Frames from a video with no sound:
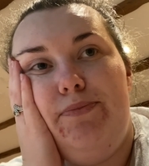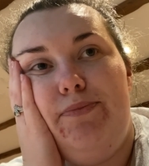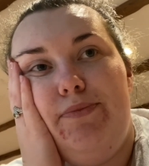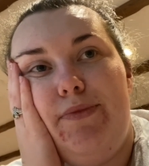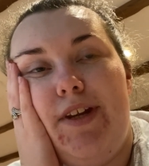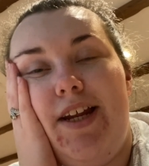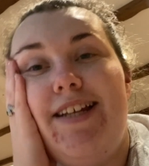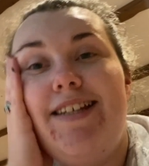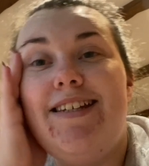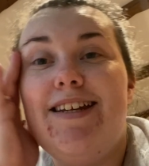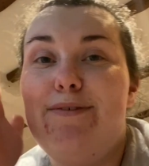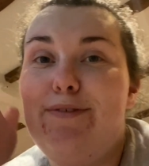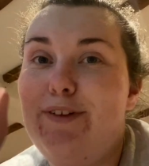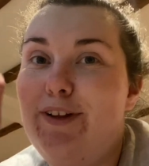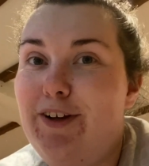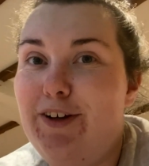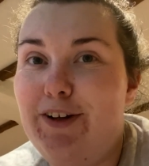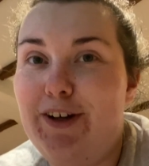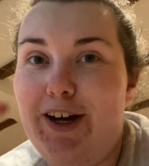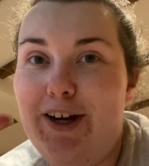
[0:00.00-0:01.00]
It's definitely
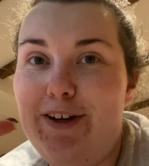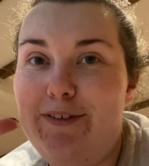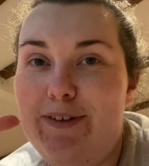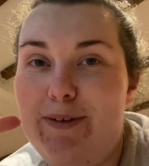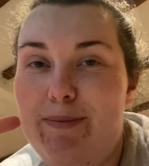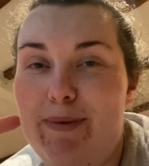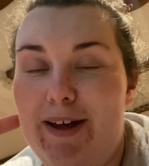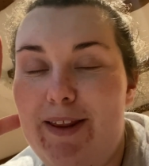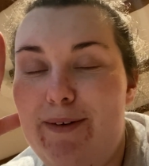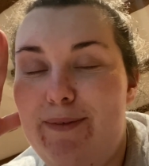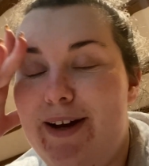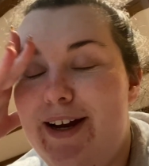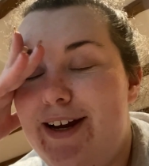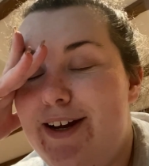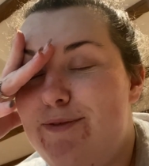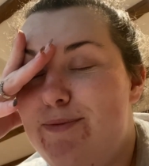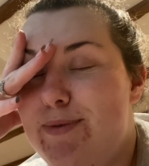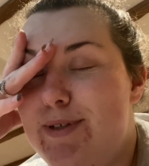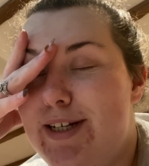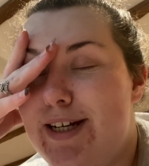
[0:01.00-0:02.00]
not COVID, by the way.
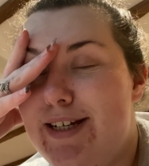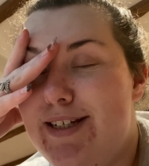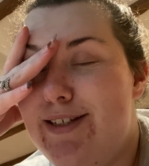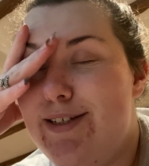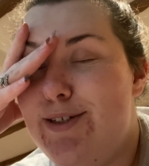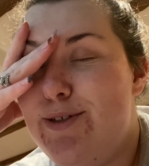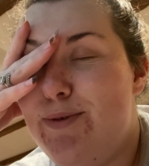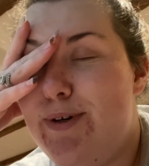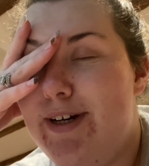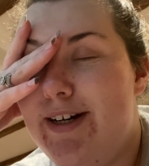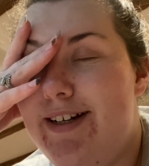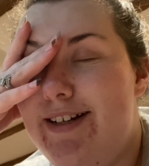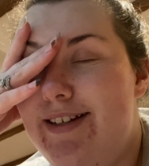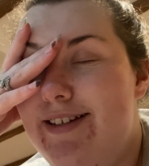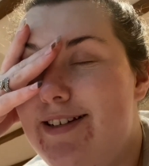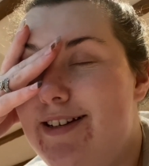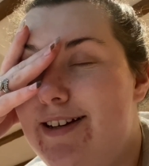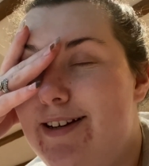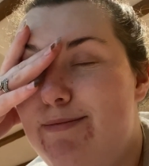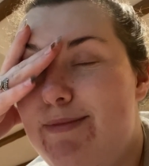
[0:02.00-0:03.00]
I've been tested twice
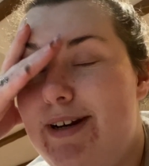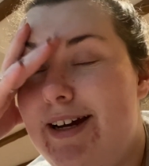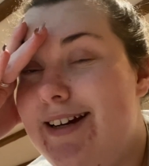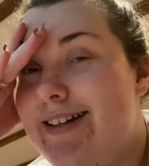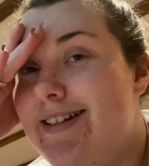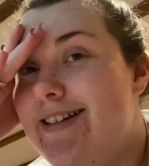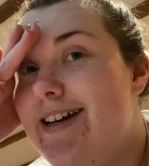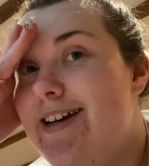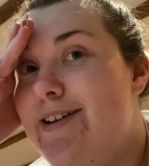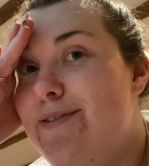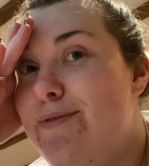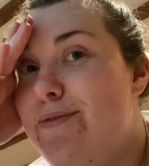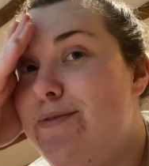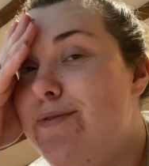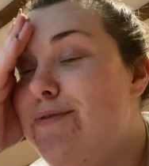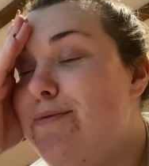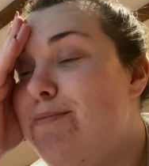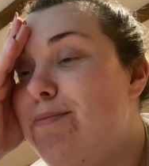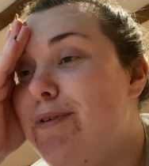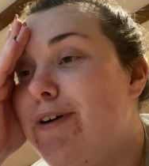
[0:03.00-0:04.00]
and I'm
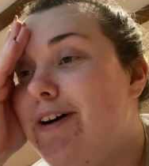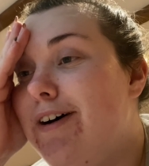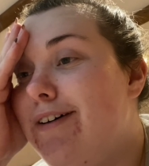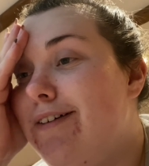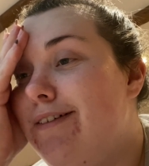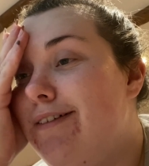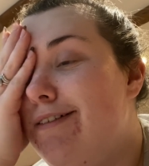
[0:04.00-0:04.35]
negative, but